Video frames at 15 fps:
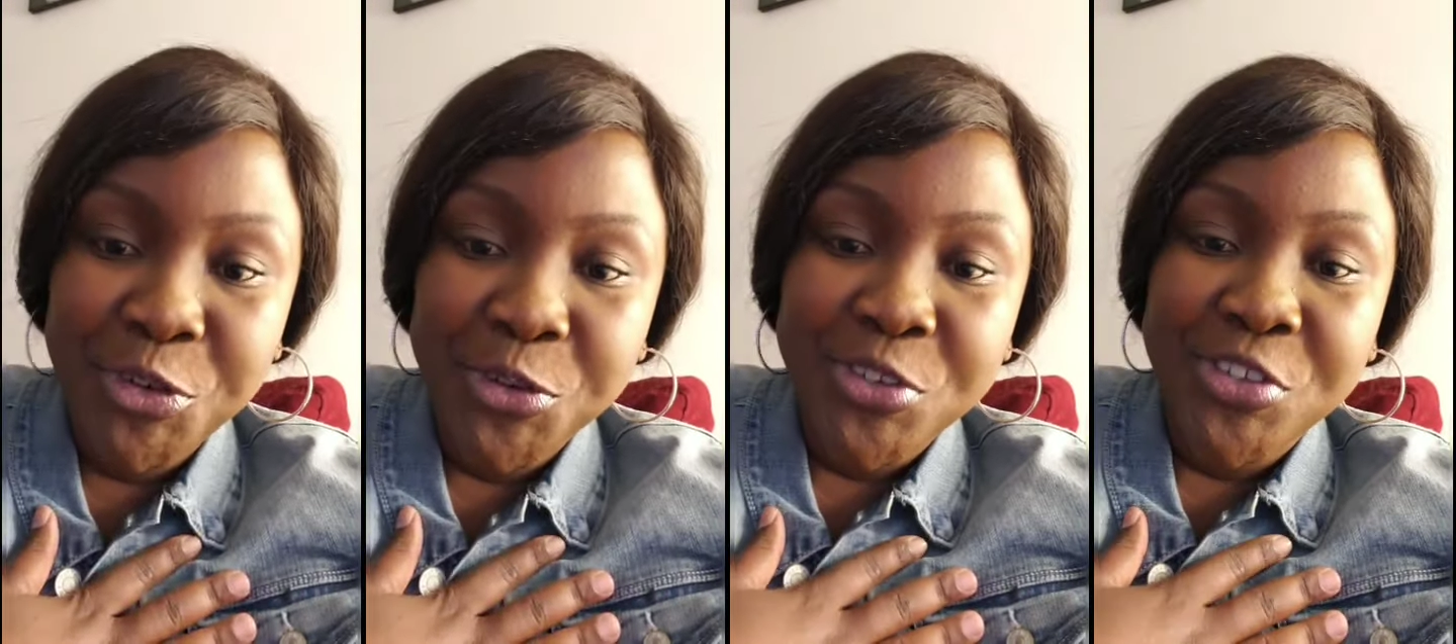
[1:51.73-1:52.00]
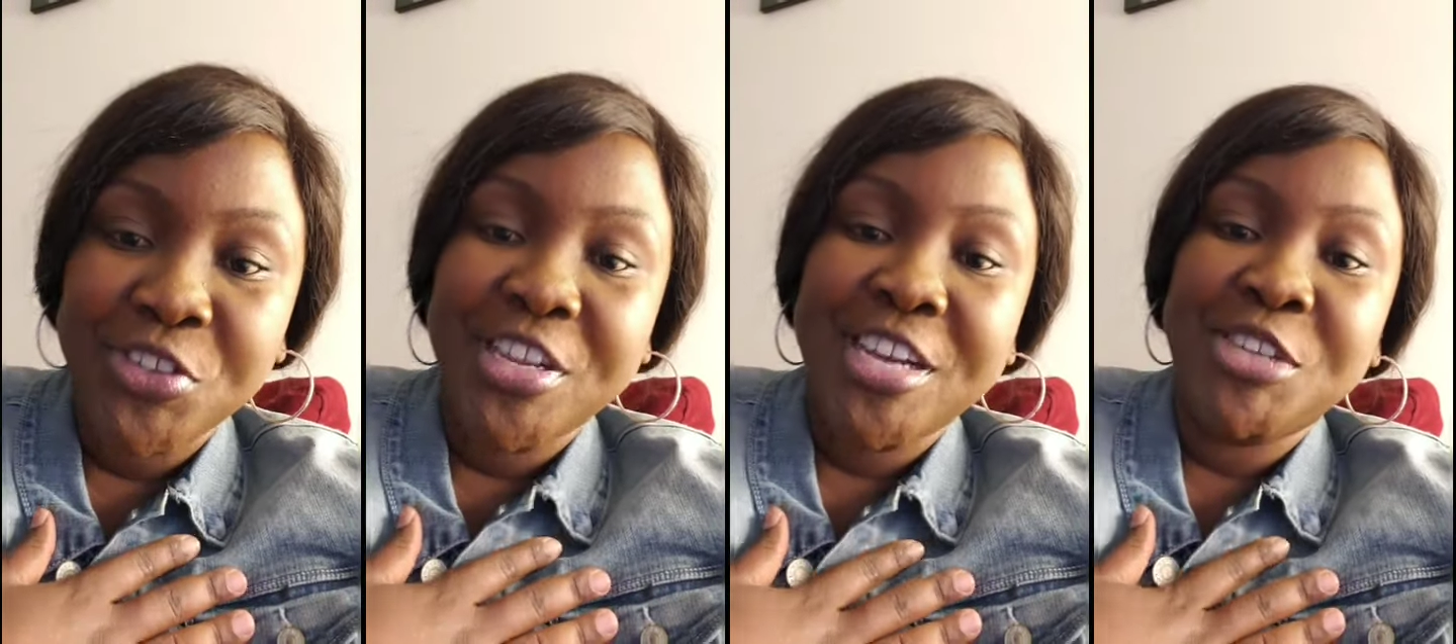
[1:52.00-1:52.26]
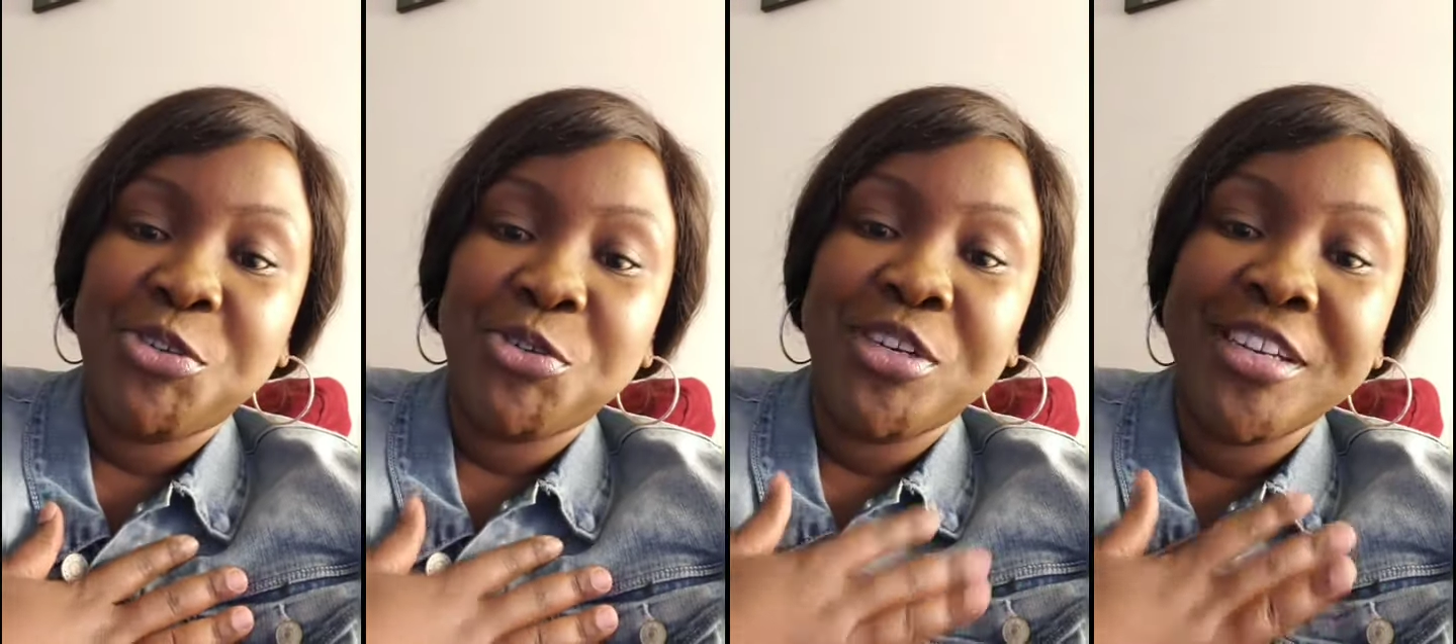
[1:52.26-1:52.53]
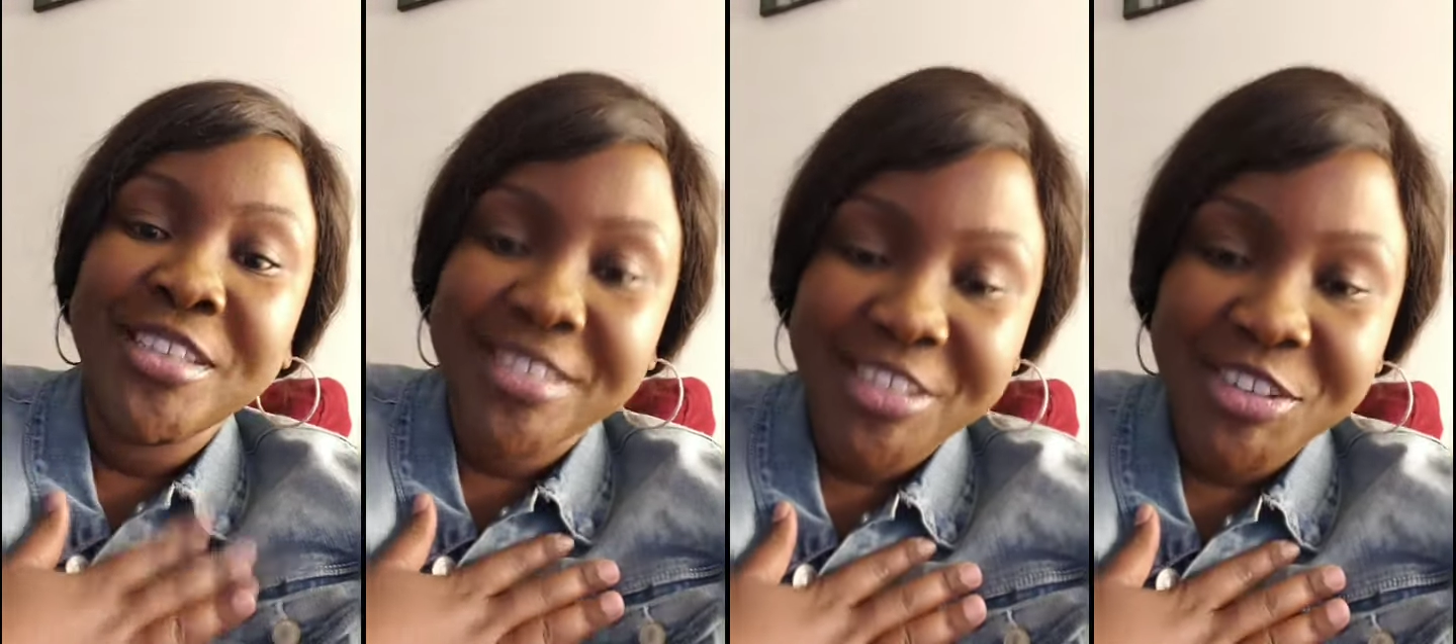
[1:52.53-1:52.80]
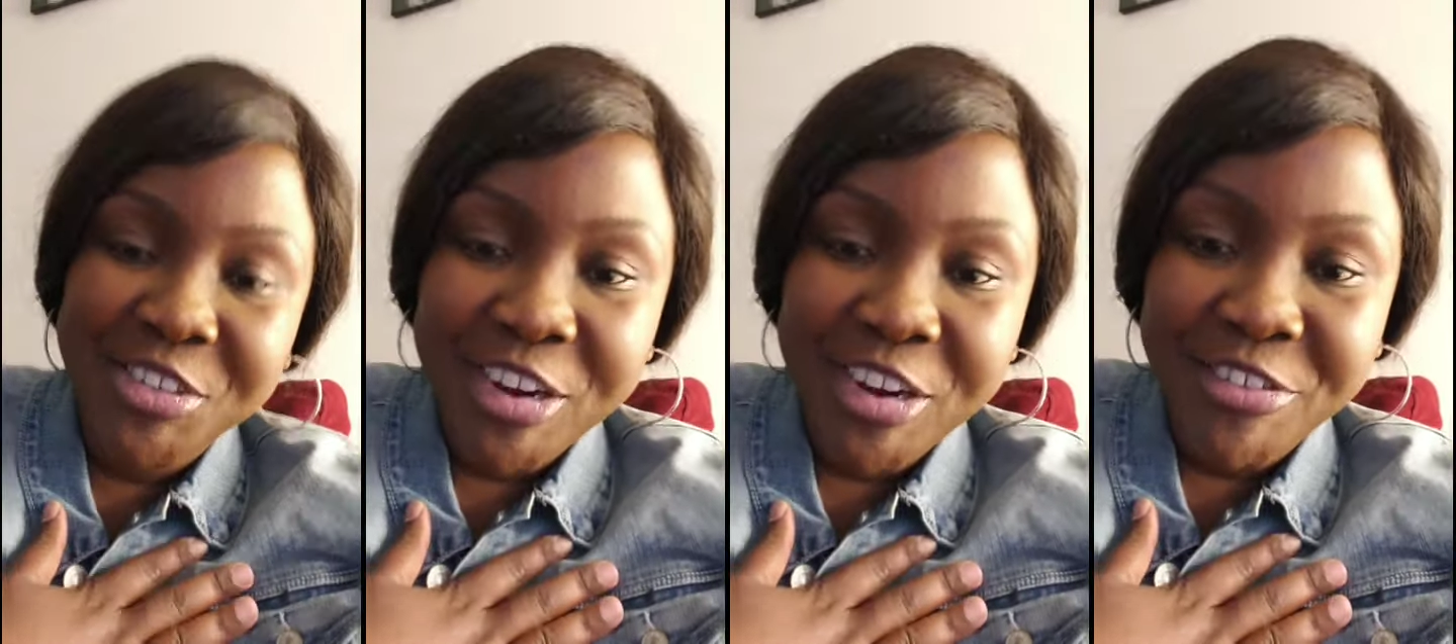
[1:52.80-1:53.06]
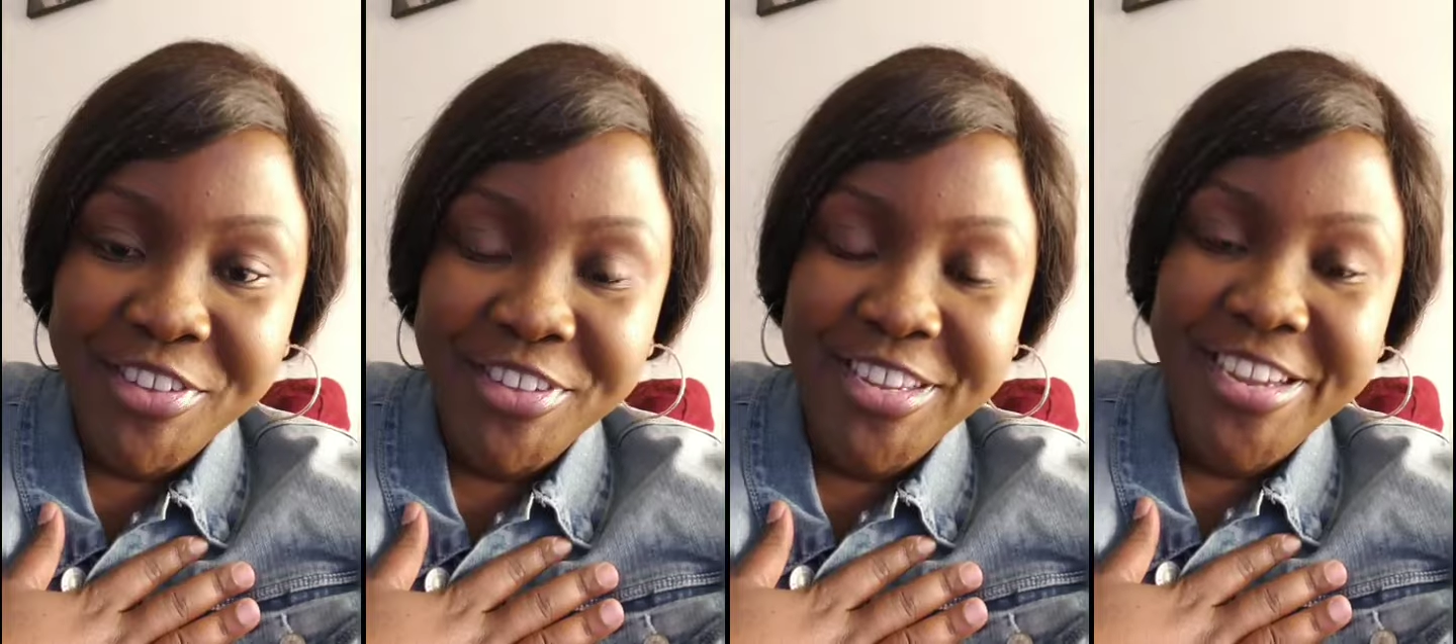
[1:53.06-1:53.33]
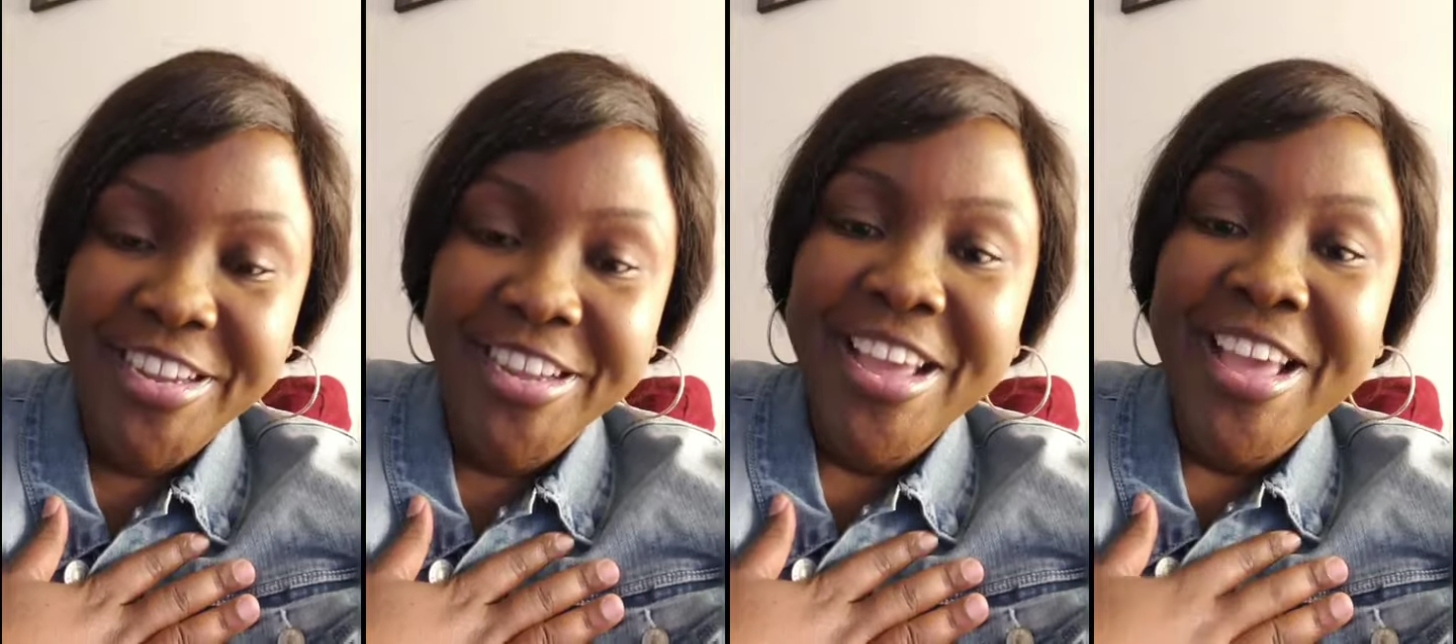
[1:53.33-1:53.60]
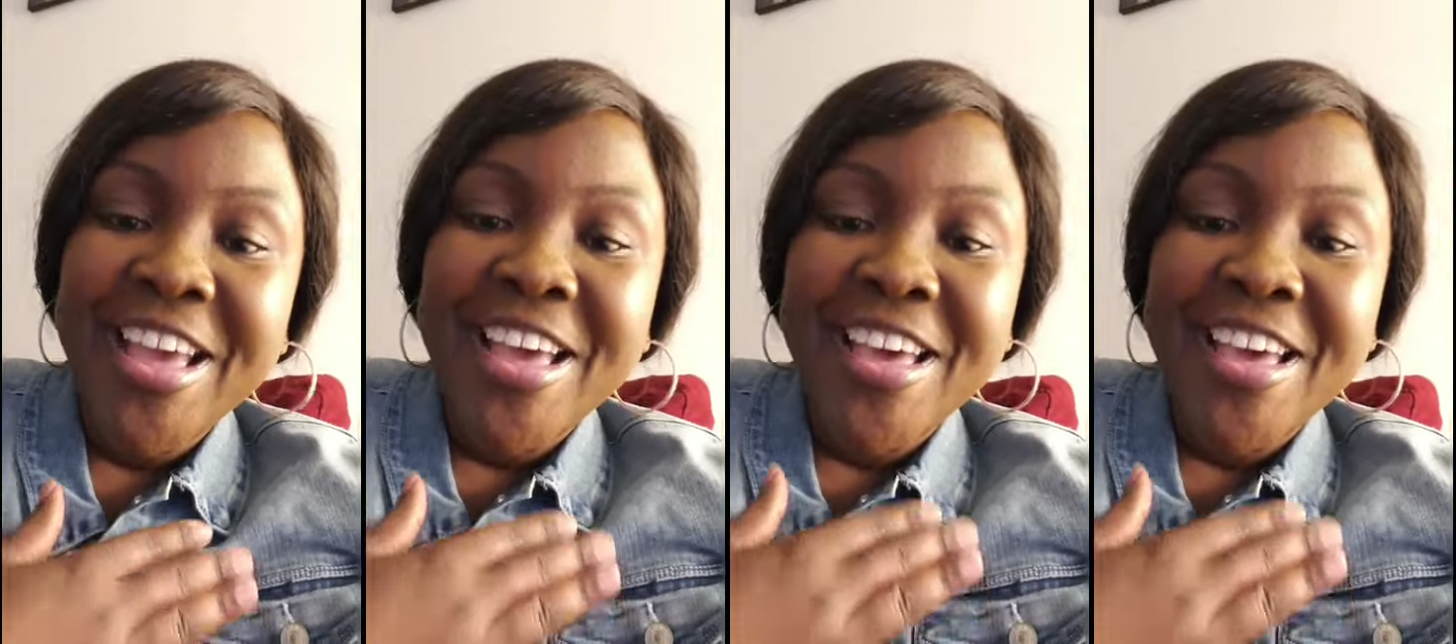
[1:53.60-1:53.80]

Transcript: you so that you listen to everything